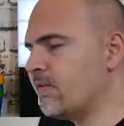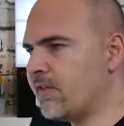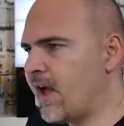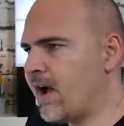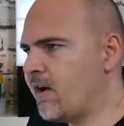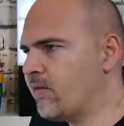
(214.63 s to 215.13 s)

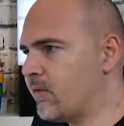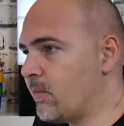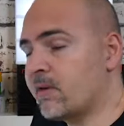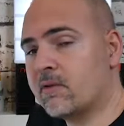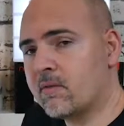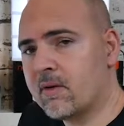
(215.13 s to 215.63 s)
Now, for
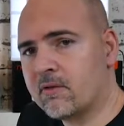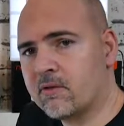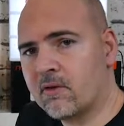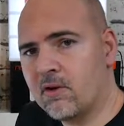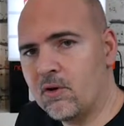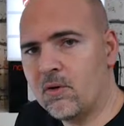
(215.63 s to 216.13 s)
most of us
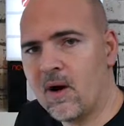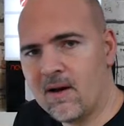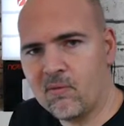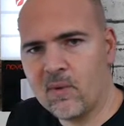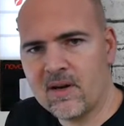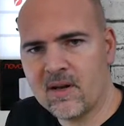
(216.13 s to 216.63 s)
who
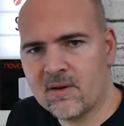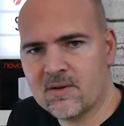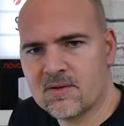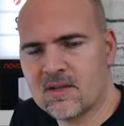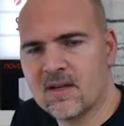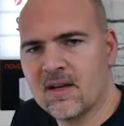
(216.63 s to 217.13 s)
have
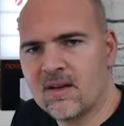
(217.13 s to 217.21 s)
Windows,